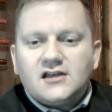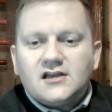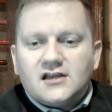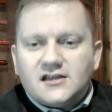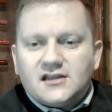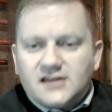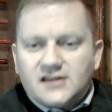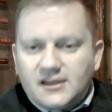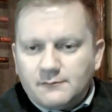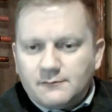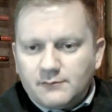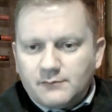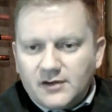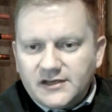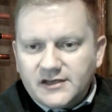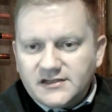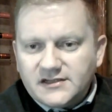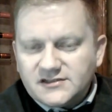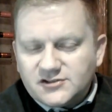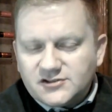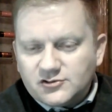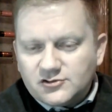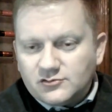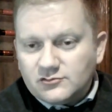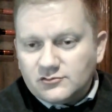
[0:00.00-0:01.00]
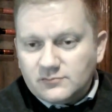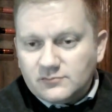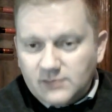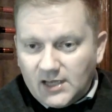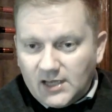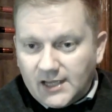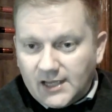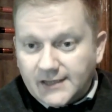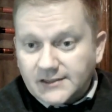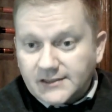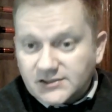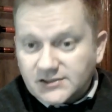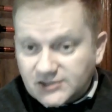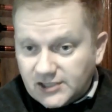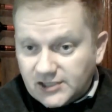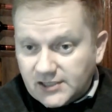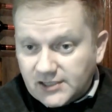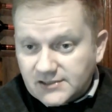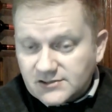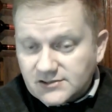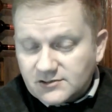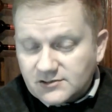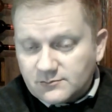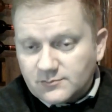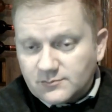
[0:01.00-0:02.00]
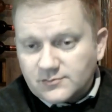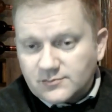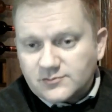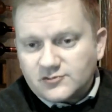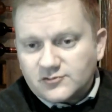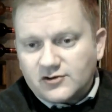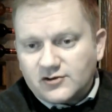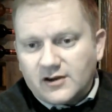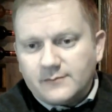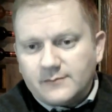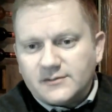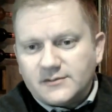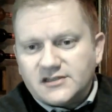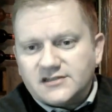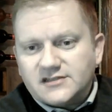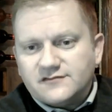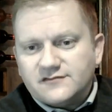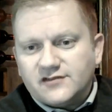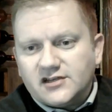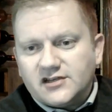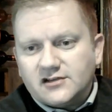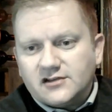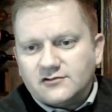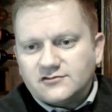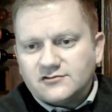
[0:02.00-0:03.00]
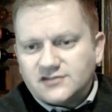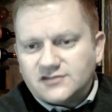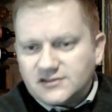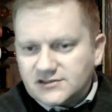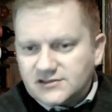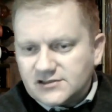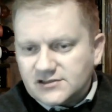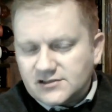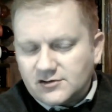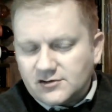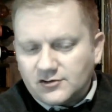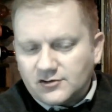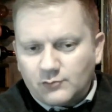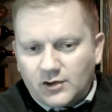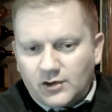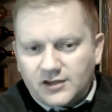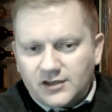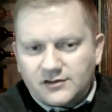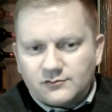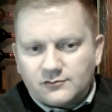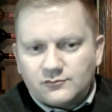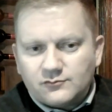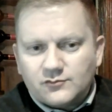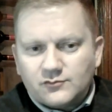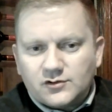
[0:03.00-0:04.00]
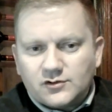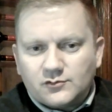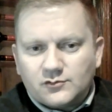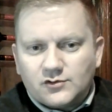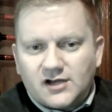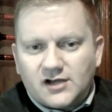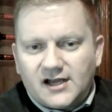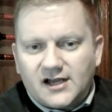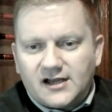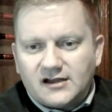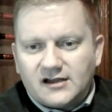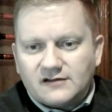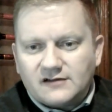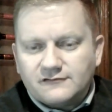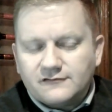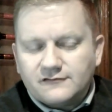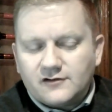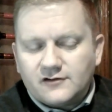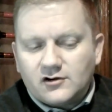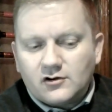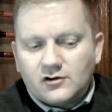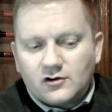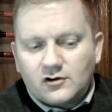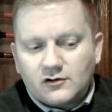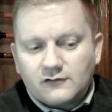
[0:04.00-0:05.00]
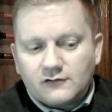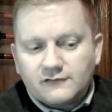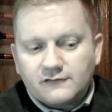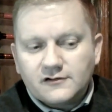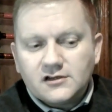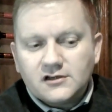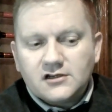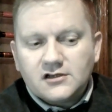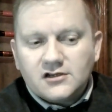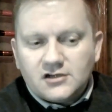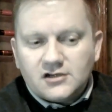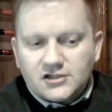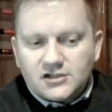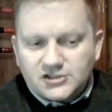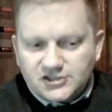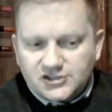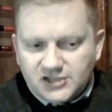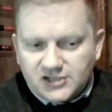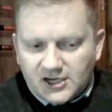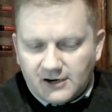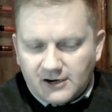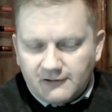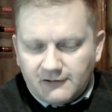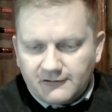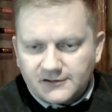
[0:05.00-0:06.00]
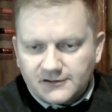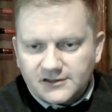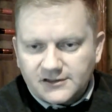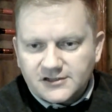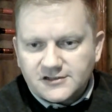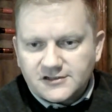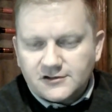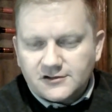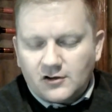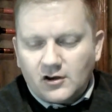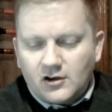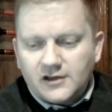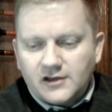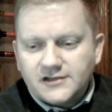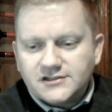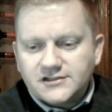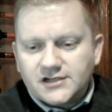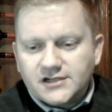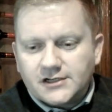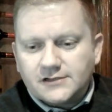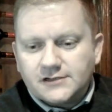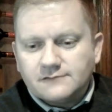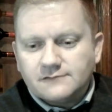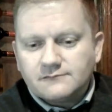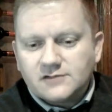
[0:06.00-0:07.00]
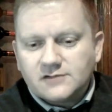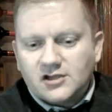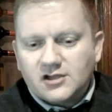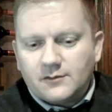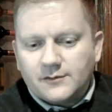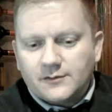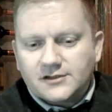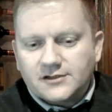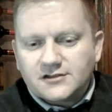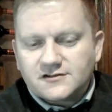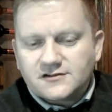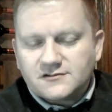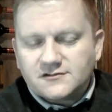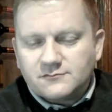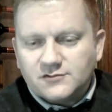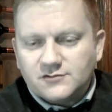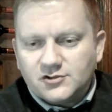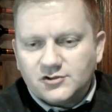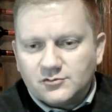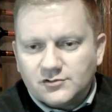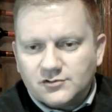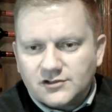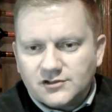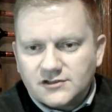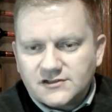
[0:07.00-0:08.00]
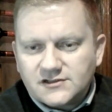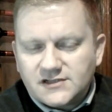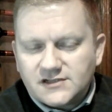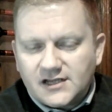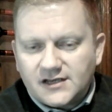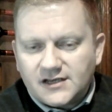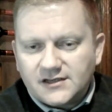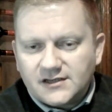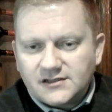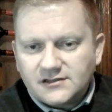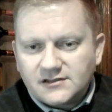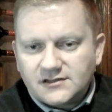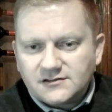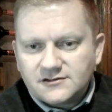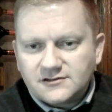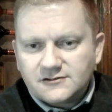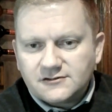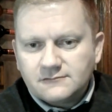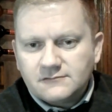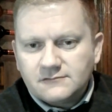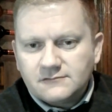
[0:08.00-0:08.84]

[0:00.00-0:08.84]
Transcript: then please do like, share, subscribe to these videos. This is the only way that we'll have of sharing this knowledge and coming to some new understandings.